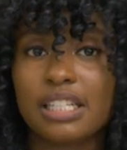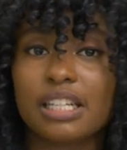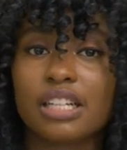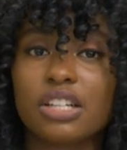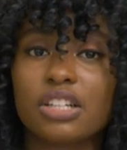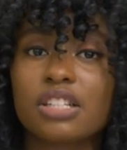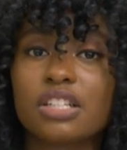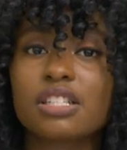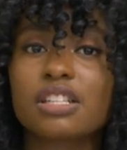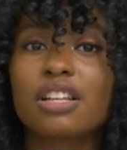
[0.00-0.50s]

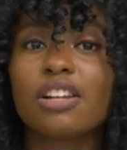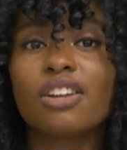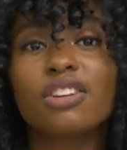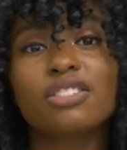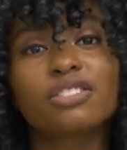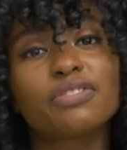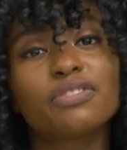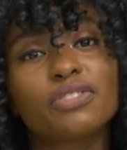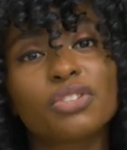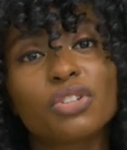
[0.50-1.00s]
Because a
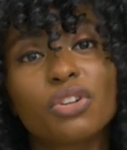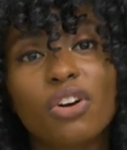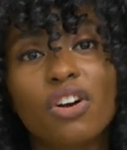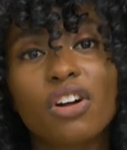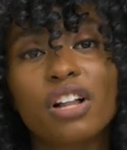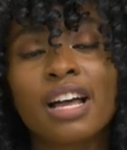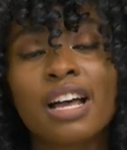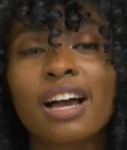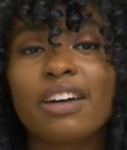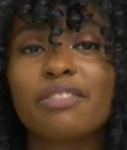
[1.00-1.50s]
lot of
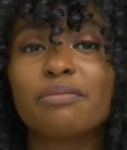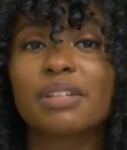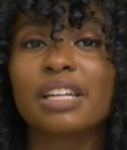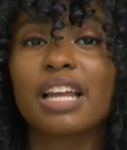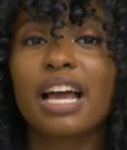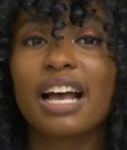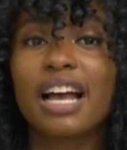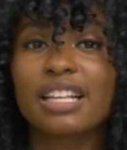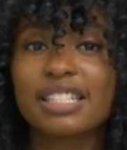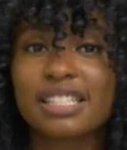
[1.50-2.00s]
y'all have
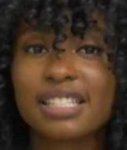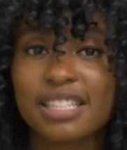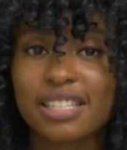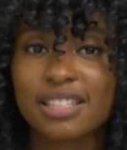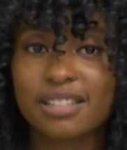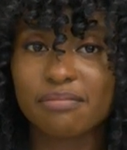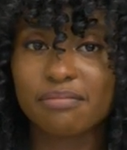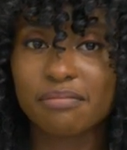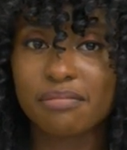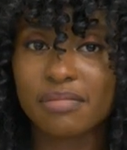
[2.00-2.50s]
been
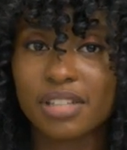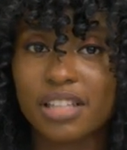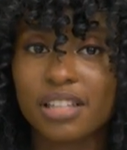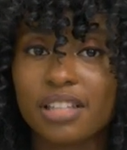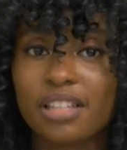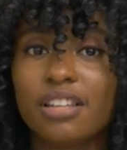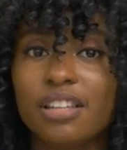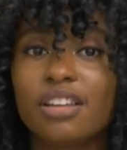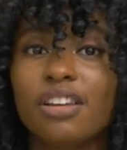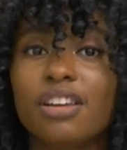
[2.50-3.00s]
asking
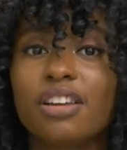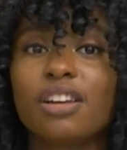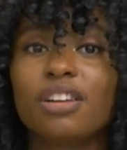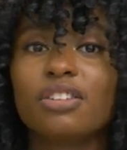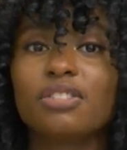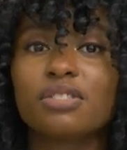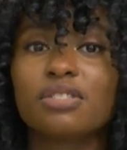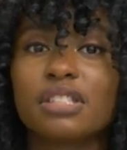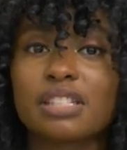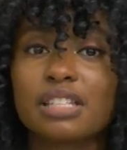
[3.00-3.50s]
me
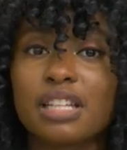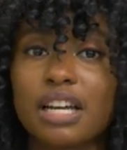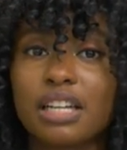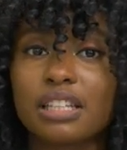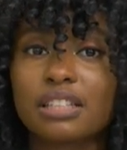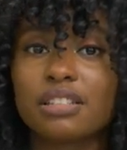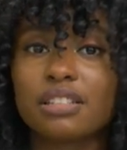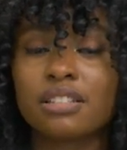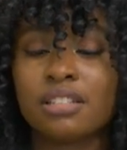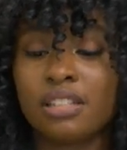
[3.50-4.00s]
to
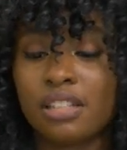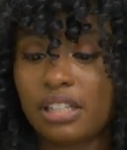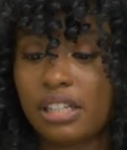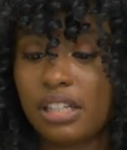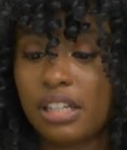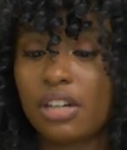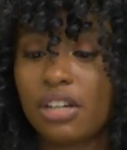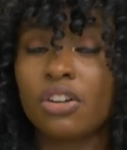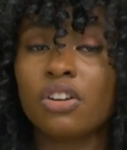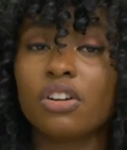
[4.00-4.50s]
start
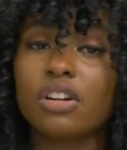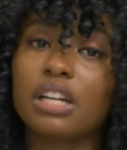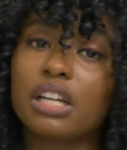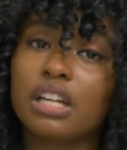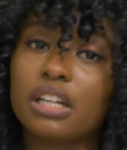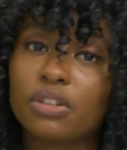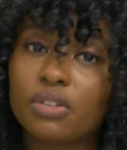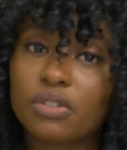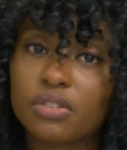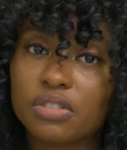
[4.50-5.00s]
like
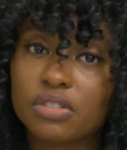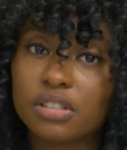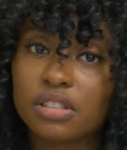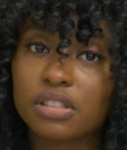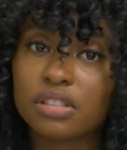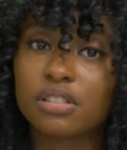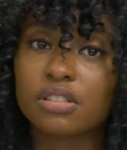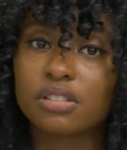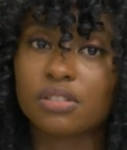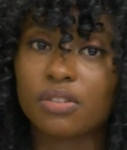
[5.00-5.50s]
online
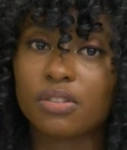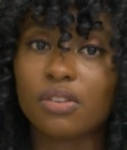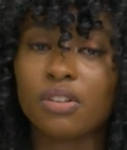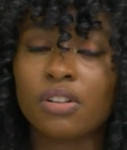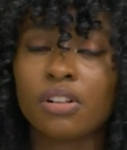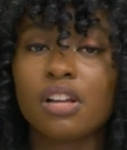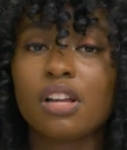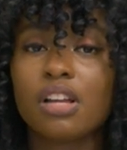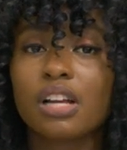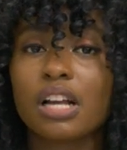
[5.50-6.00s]
courses and
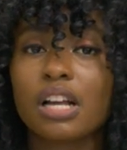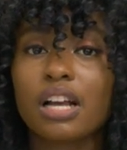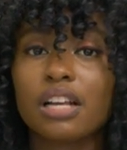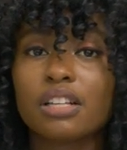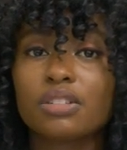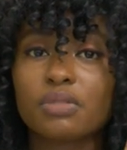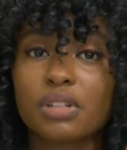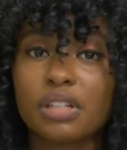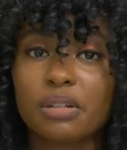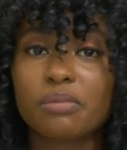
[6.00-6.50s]
all.
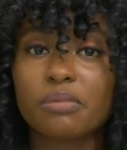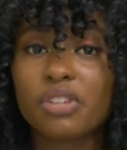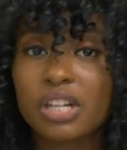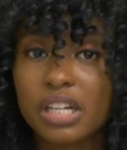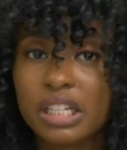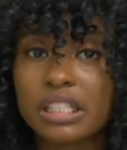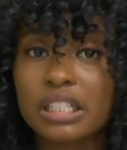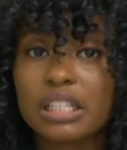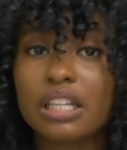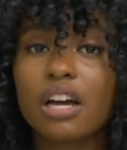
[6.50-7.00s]
Guys, when I'm
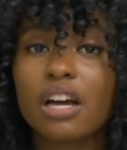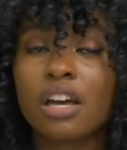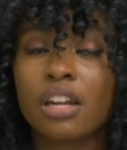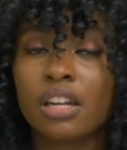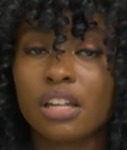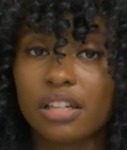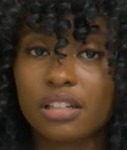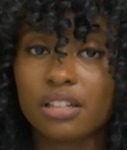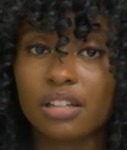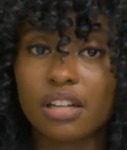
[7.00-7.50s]
ready,
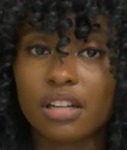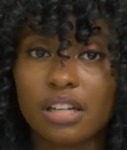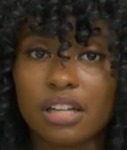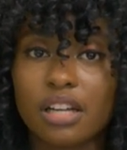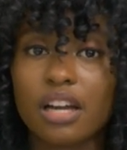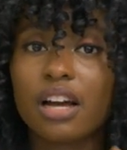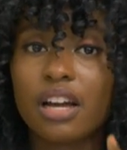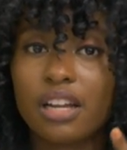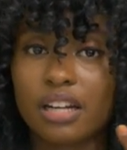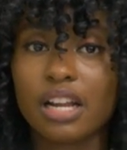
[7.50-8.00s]

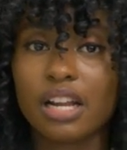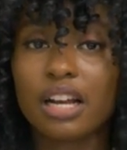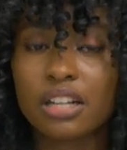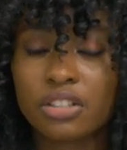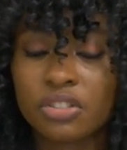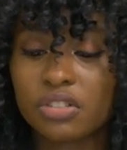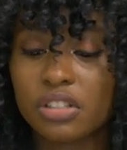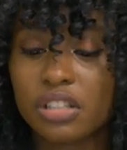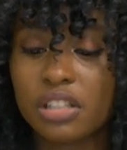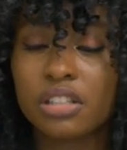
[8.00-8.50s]
I'll
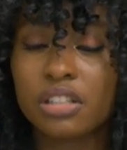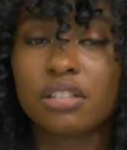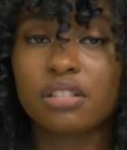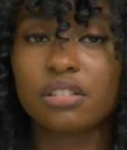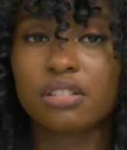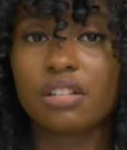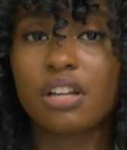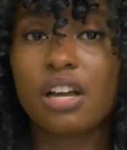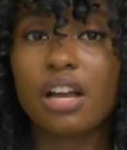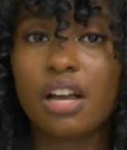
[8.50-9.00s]
actually
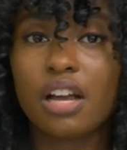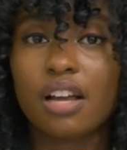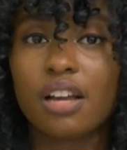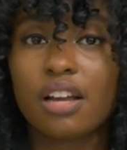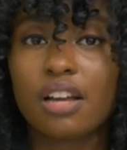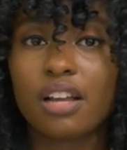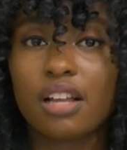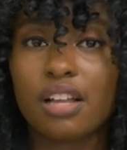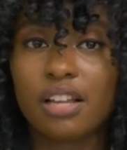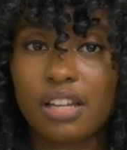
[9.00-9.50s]

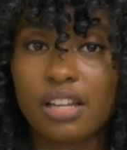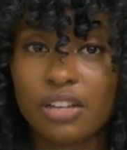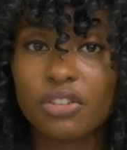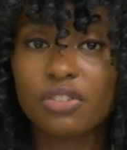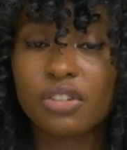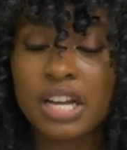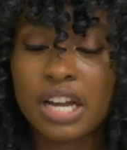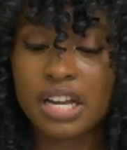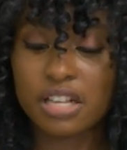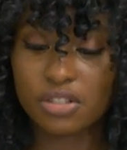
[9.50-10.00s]
let
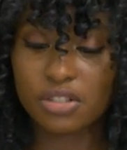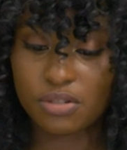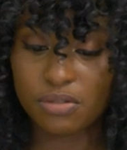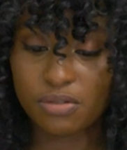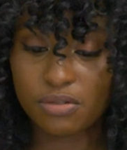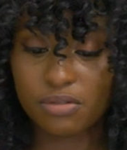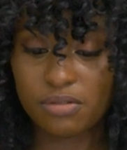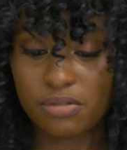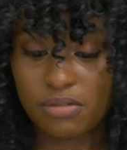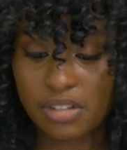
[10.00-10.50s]
you guys
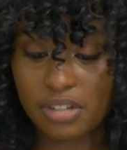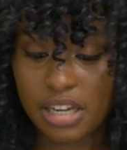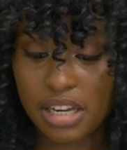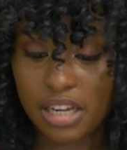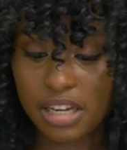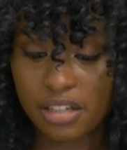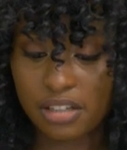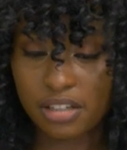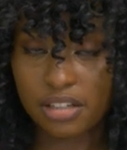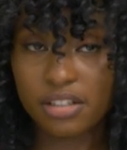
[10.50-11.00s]
know,
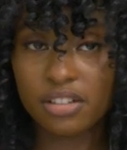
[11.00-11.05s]
okay?